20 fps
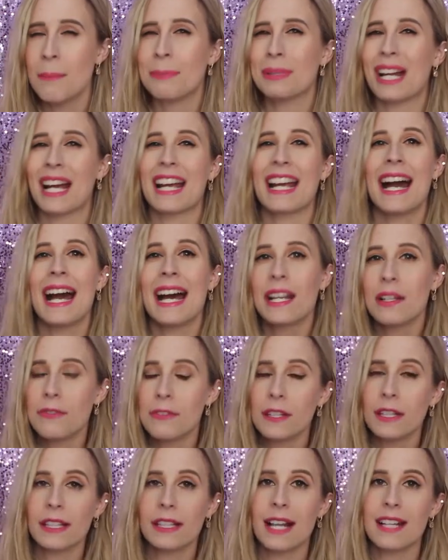But I kind of
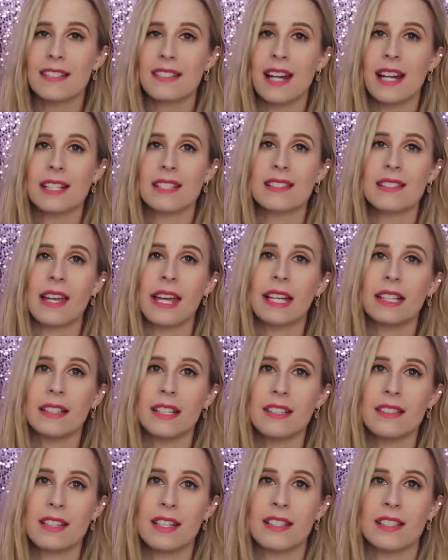feel like that's not as
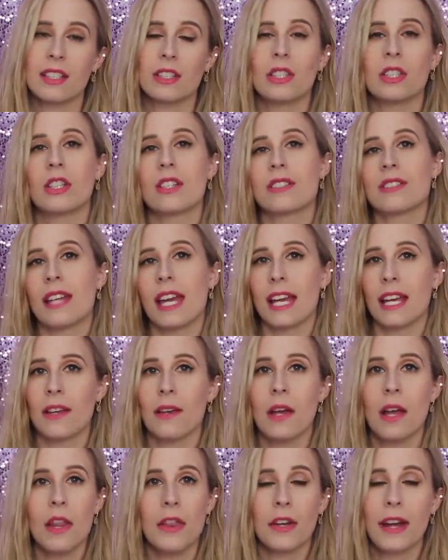likely, because it looks like
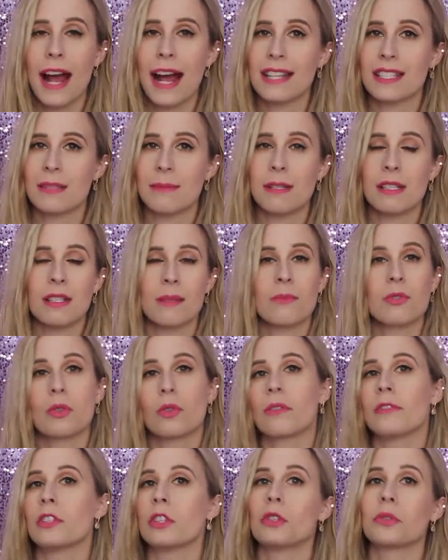there has to be some
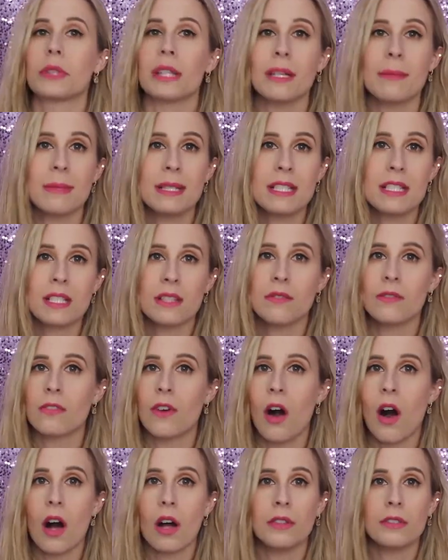sort of agreement
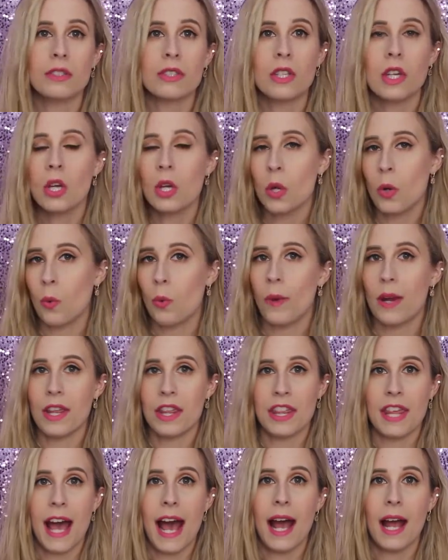involved
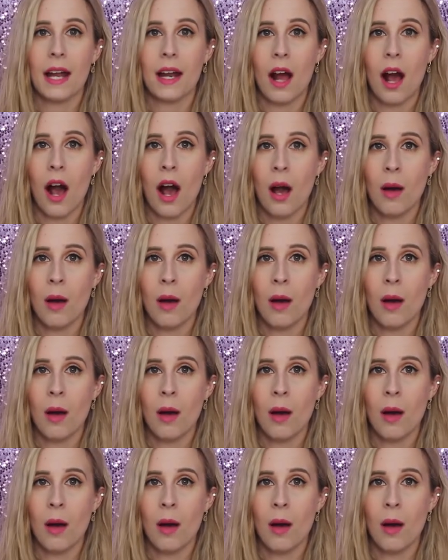with that